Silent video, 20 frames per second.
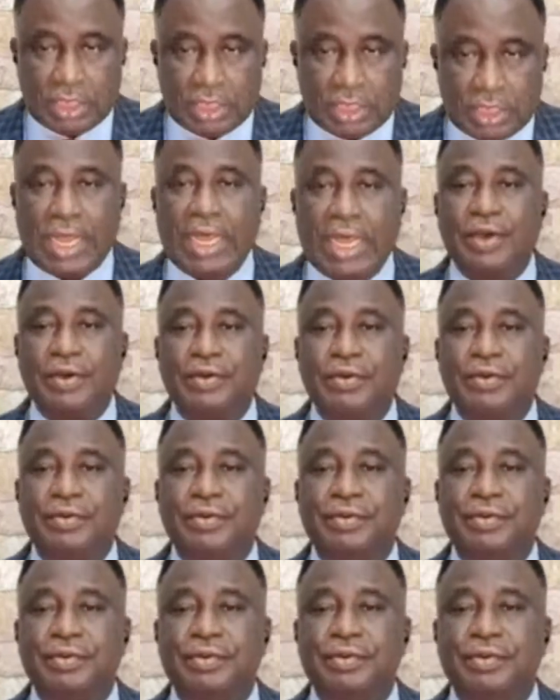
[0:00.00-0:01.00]
Now,
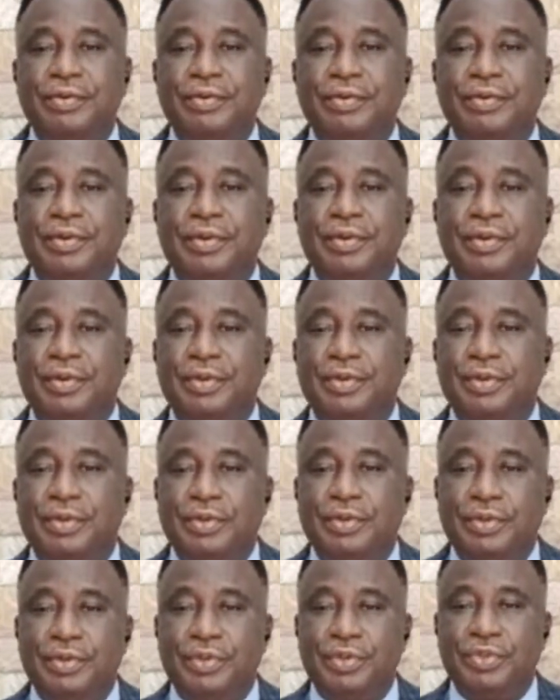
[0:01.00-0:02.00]

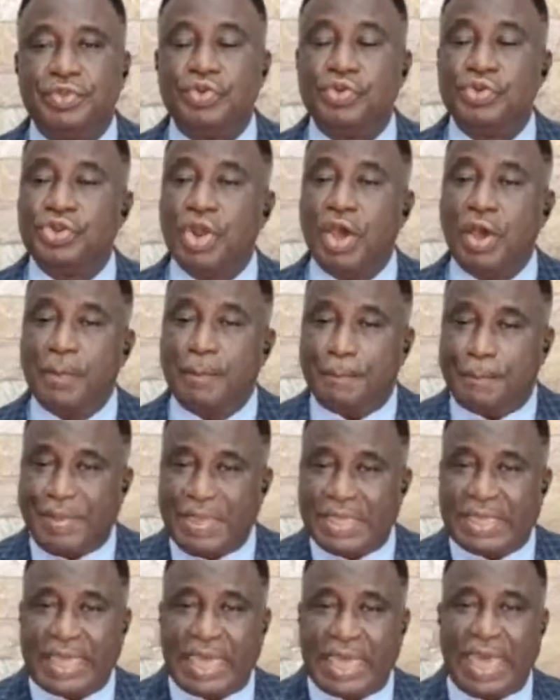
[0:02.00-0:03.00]
you don't
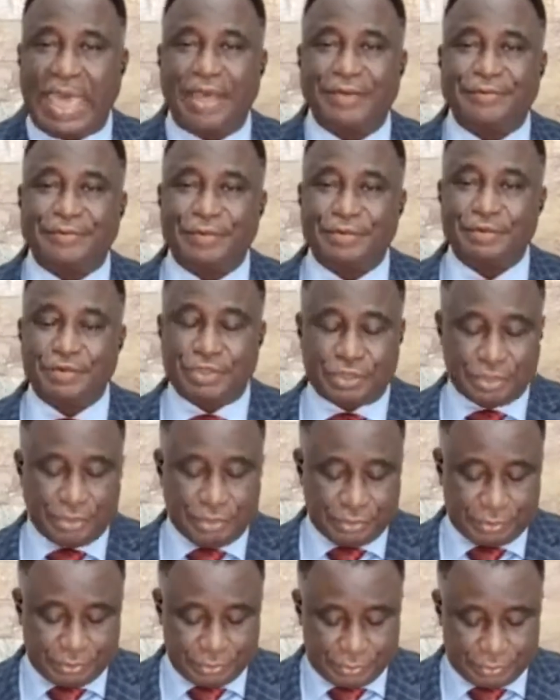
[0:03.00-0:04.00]
pick a future.